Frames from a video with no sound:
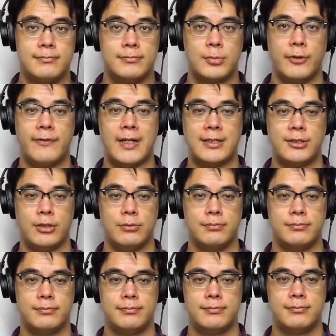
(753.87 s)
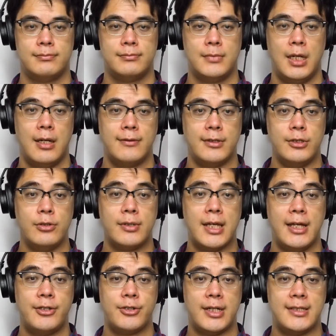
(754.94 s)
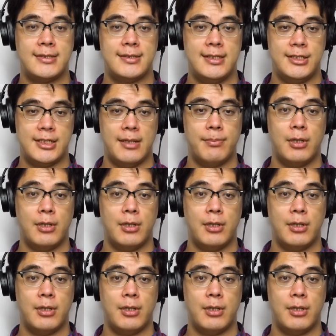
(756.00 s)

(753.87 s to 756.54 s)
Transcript: Perfecto. The UK trance DJ